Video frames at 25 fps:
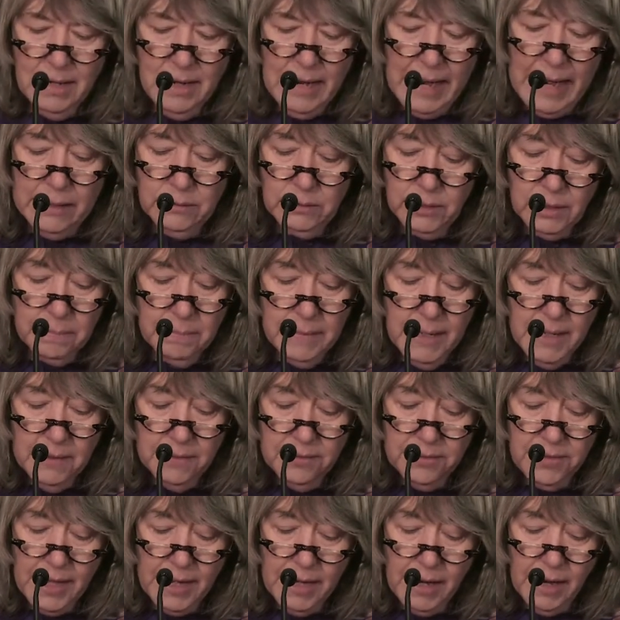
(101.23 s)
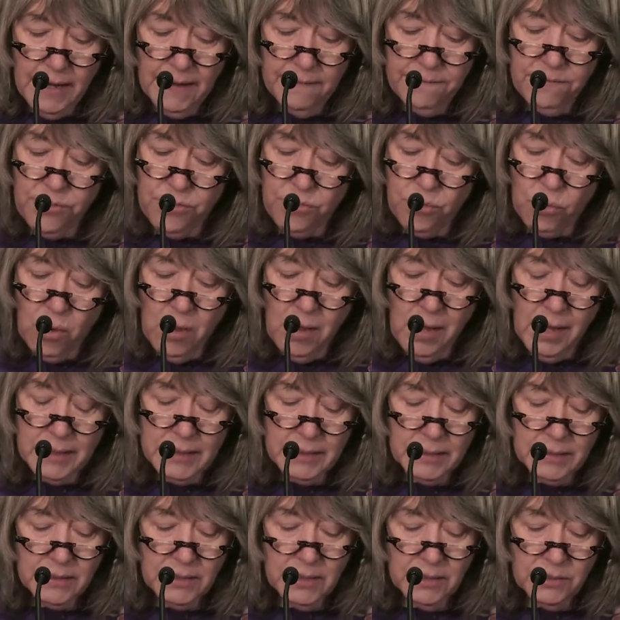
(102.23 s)
I'll admit that I've
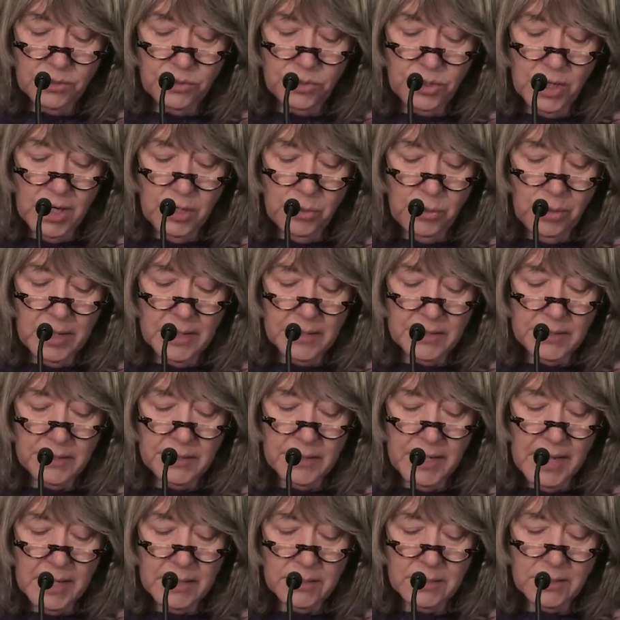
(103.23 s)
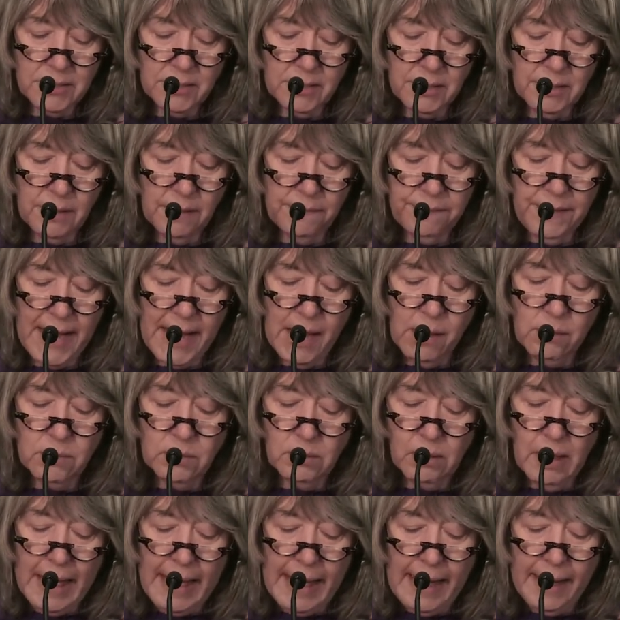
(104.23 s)
thought since January 6th of how
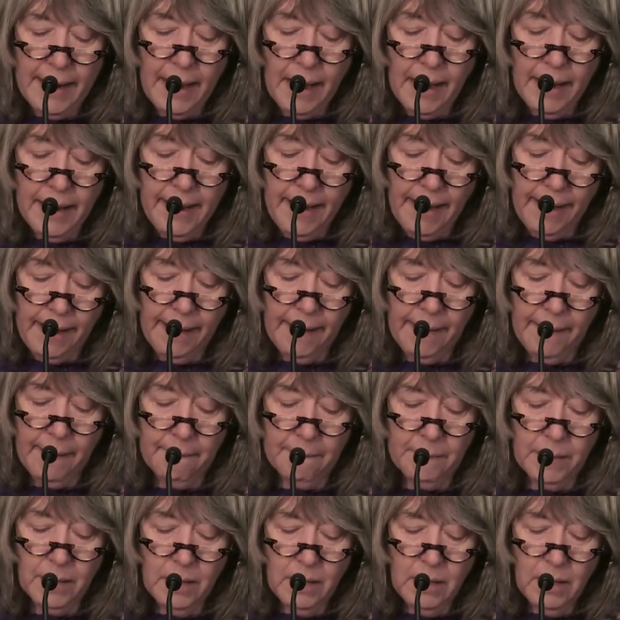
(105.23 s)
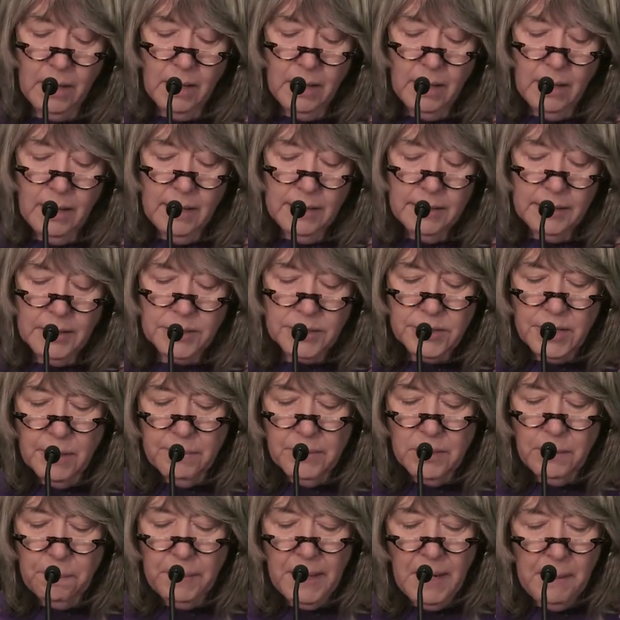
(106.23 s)
glad I am that
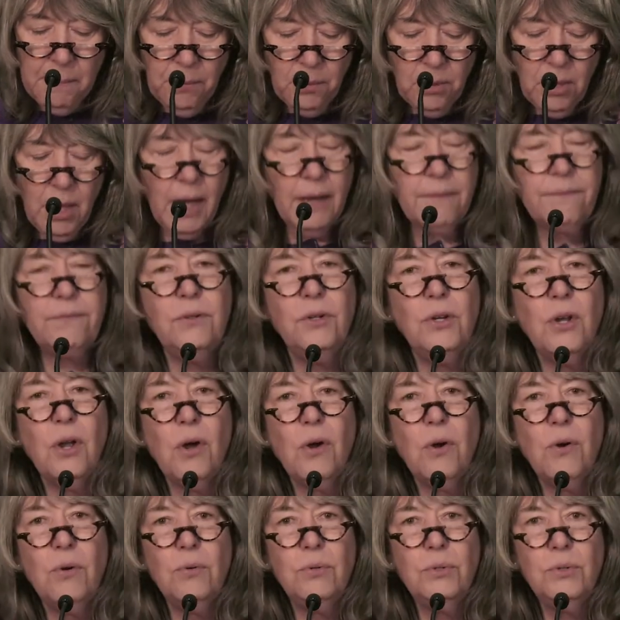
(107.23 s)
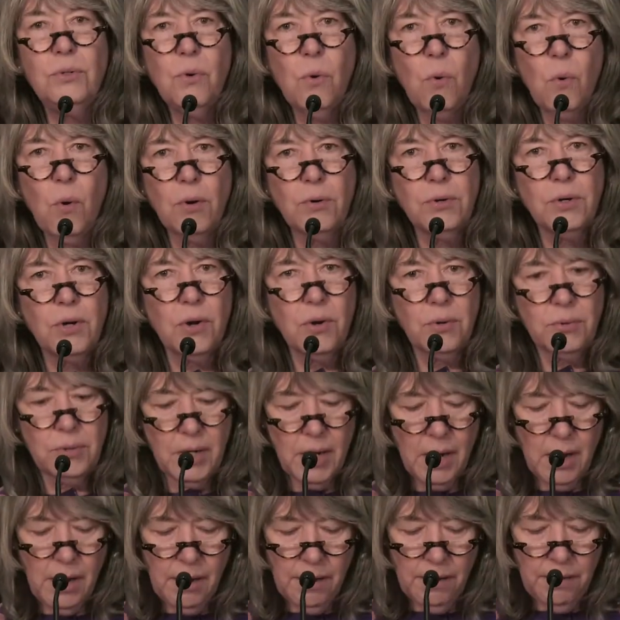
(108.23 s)
some of the people I've known or known
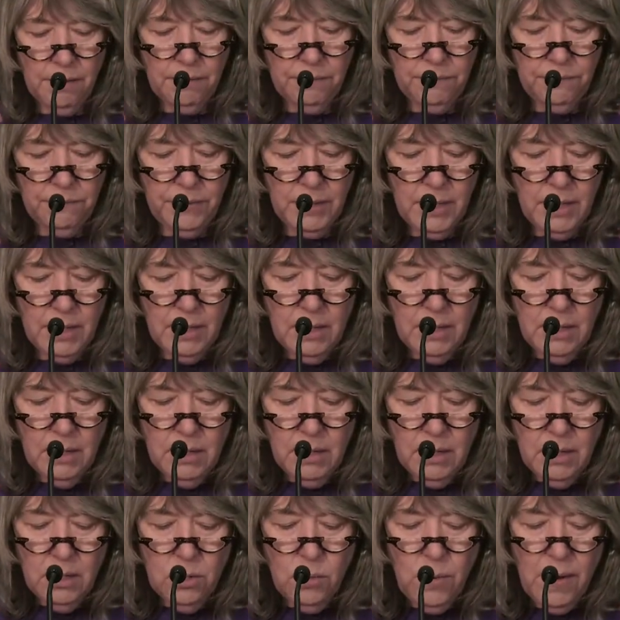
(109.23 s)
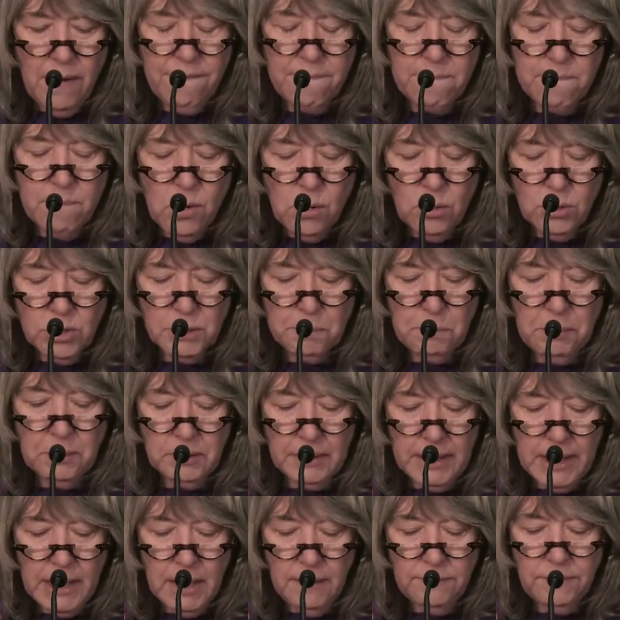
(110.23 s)
of who have most
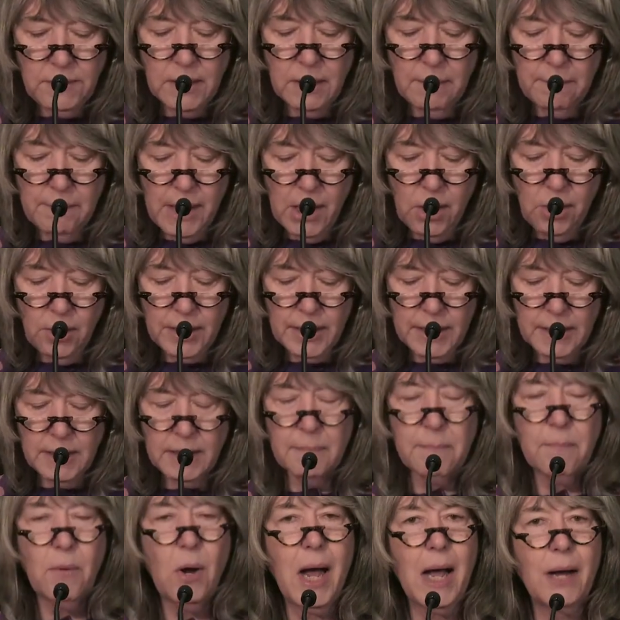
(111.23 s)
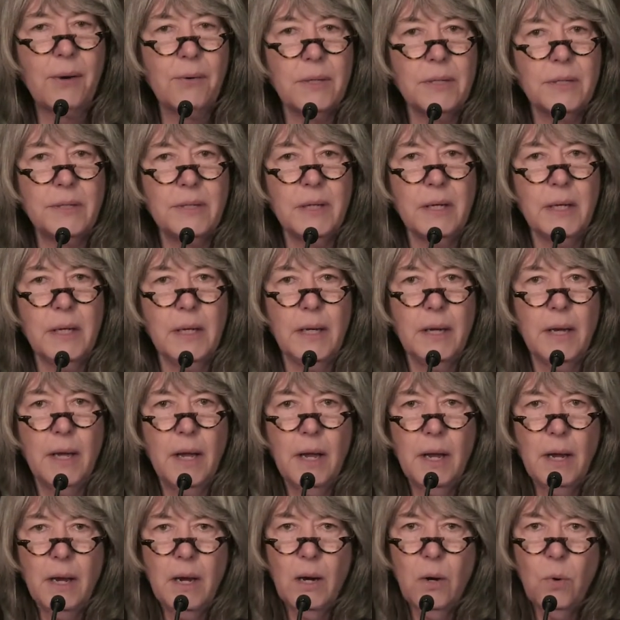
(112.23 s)
believed in American democracy
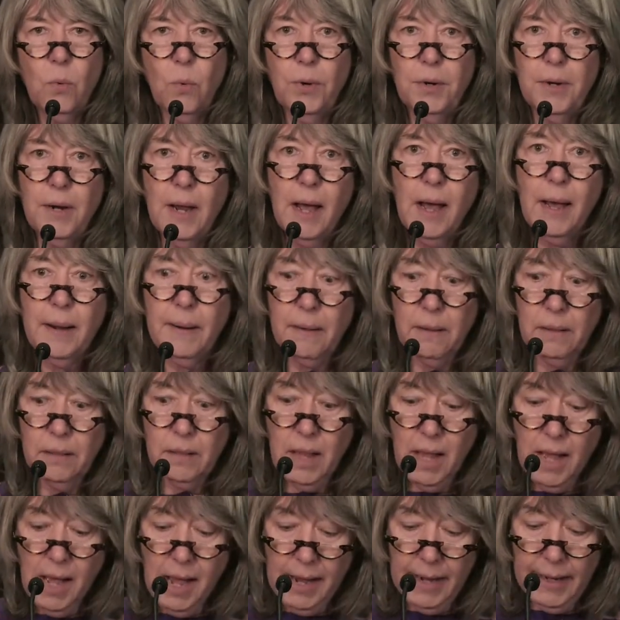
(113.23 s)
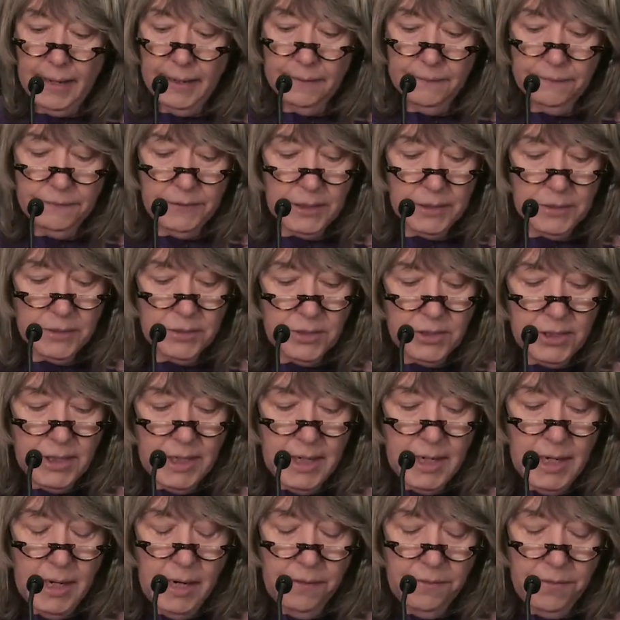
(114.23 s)
were not alive to
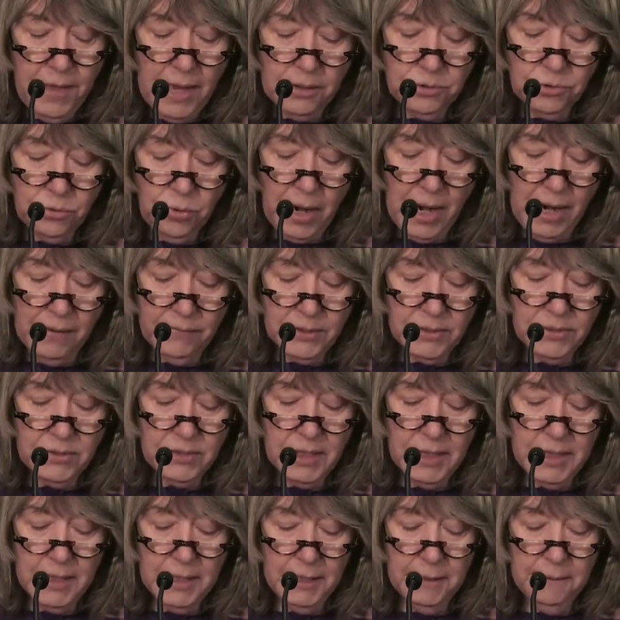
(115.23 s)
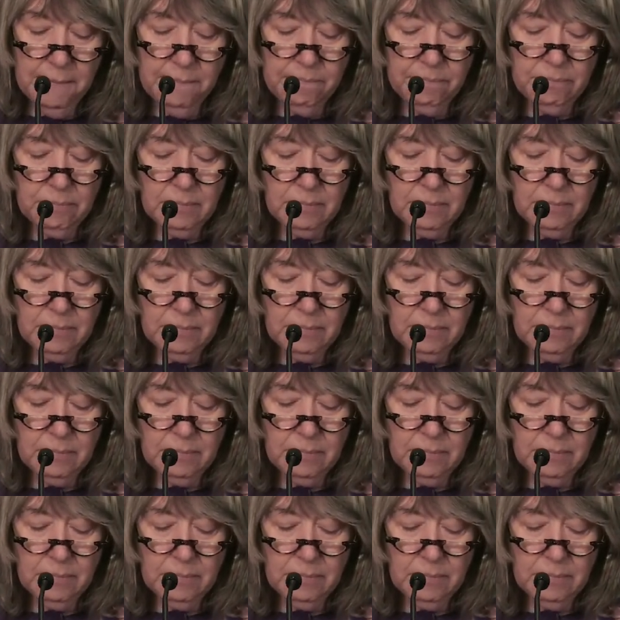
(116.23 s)
see that travesty.